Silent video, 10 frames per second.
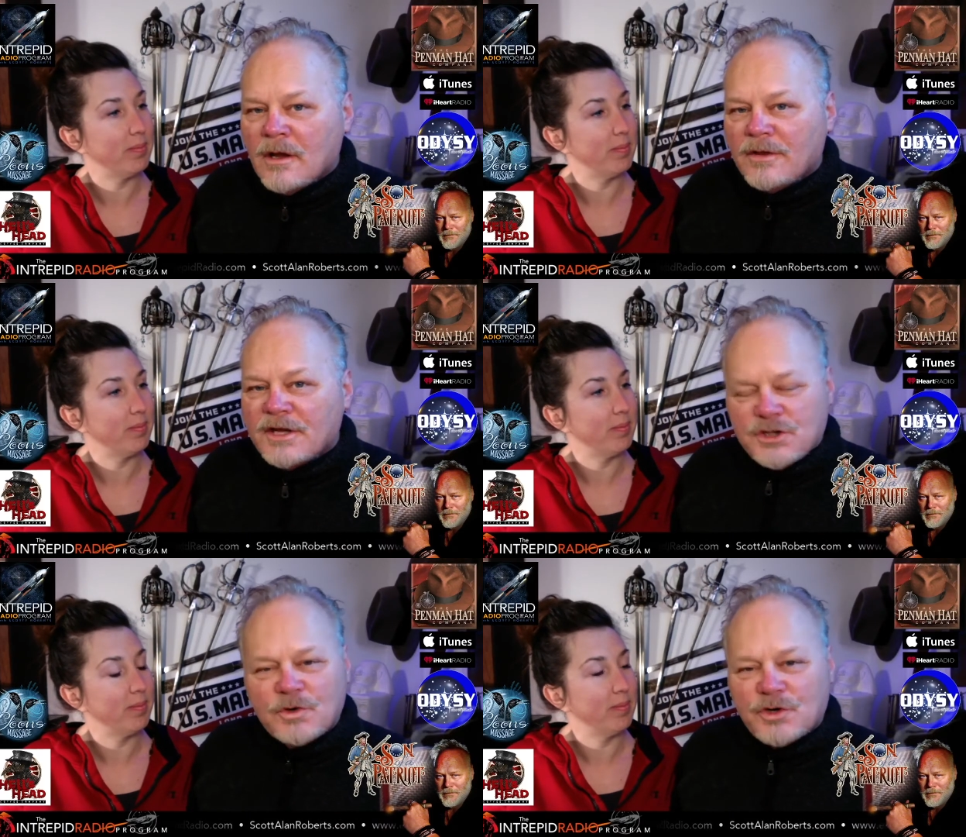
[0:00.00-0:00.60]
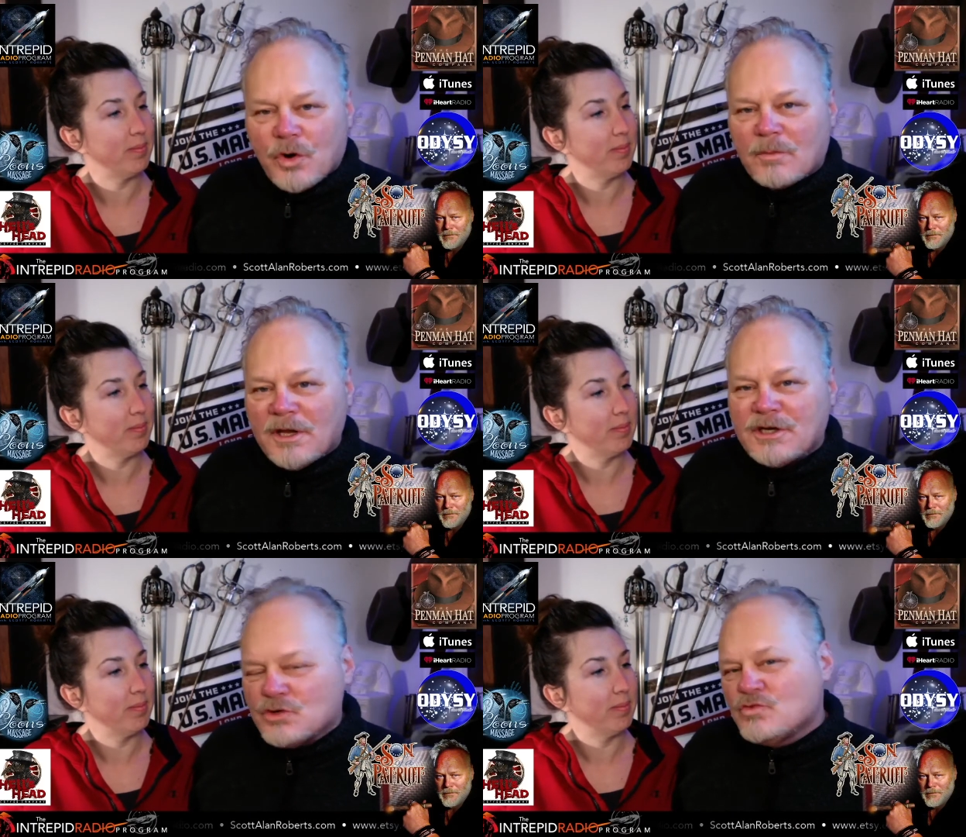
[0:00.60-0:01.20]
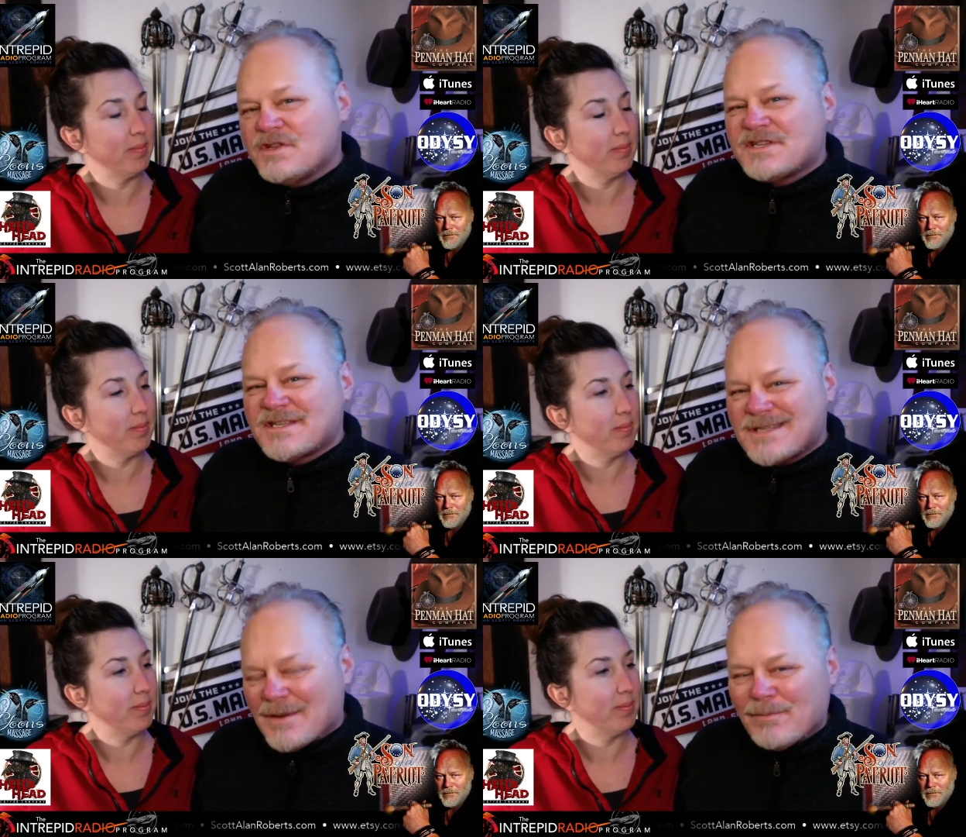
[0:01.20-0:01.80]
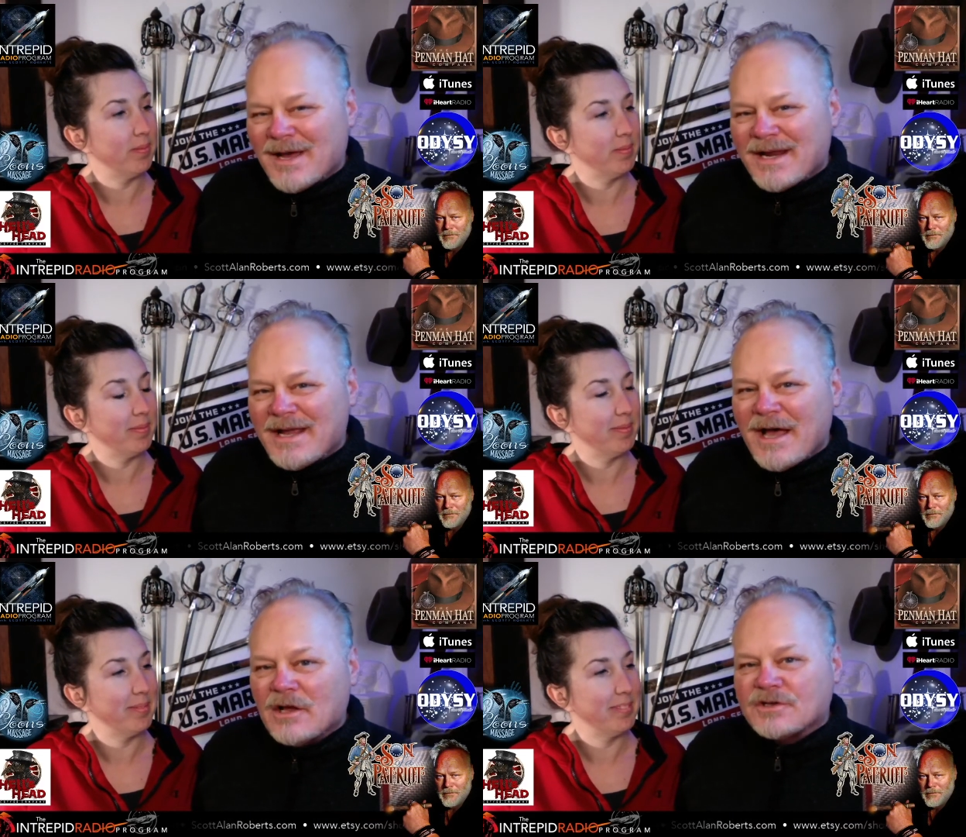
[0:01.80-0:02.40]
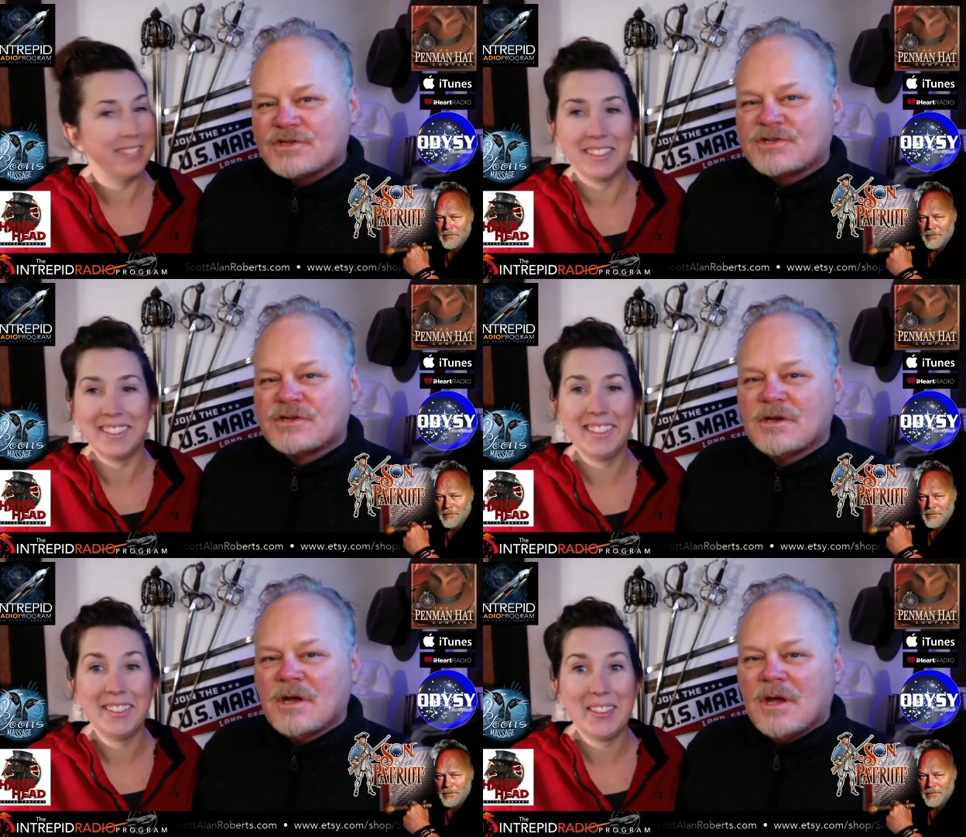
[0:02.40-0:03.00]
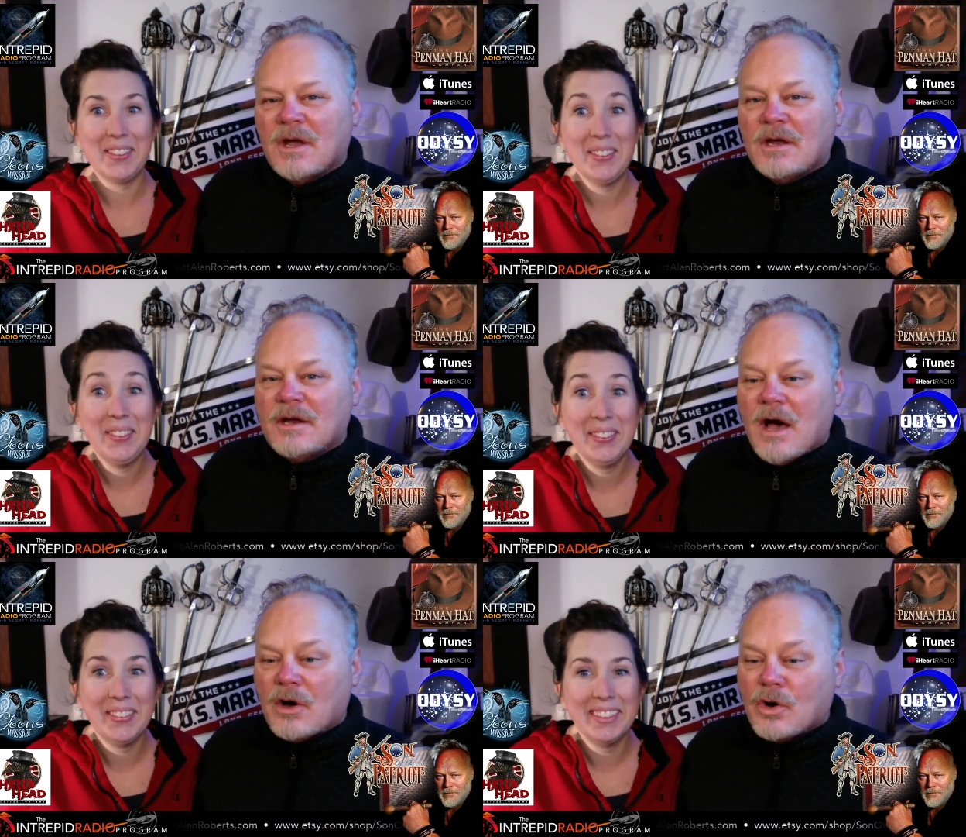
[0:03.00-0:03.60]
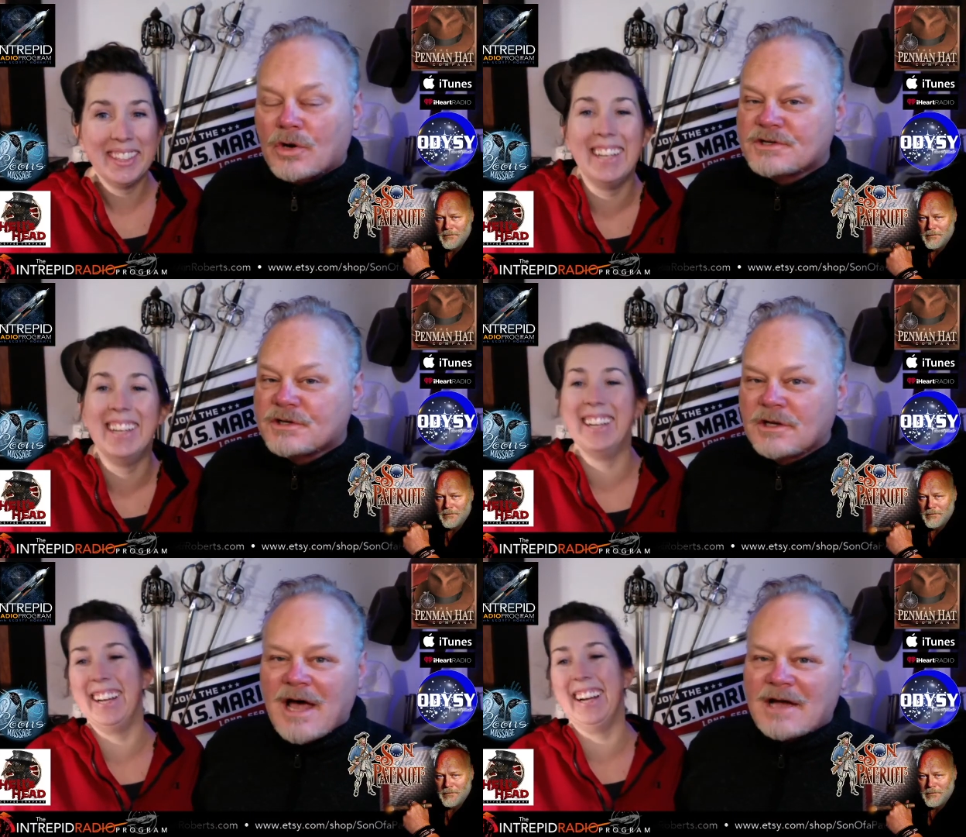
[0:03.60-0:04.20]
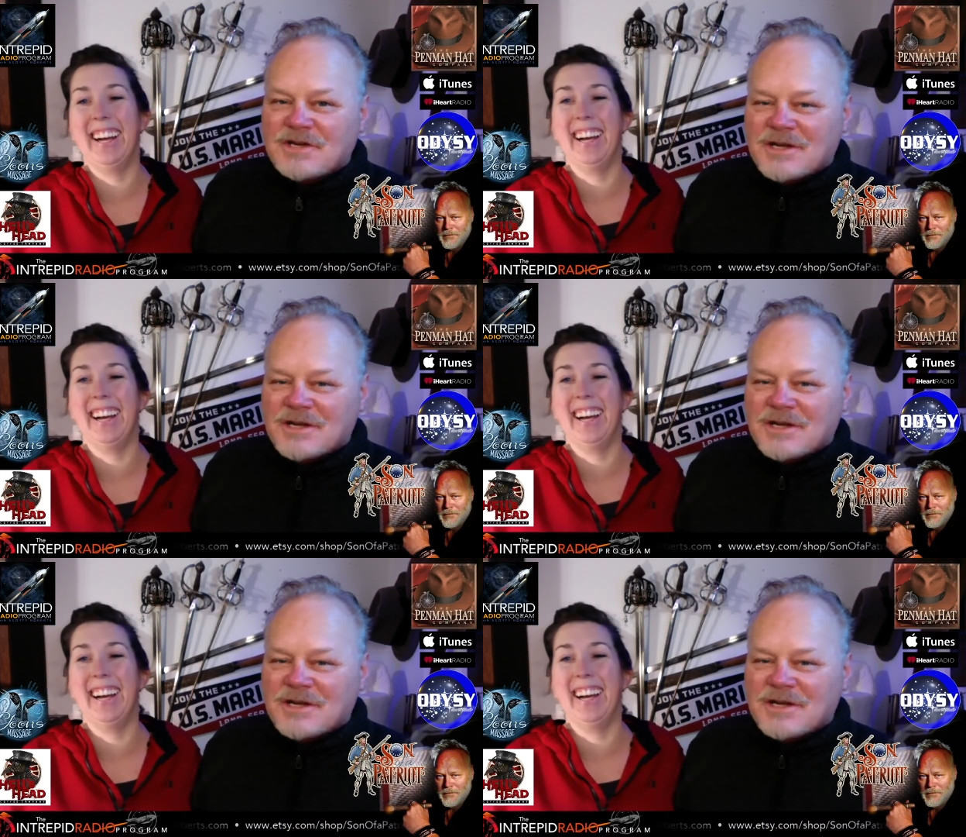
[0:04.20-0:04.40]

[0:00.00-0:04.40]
Speaker 1: that you would normally do with somebody else. Ooh. Now, of course, lots of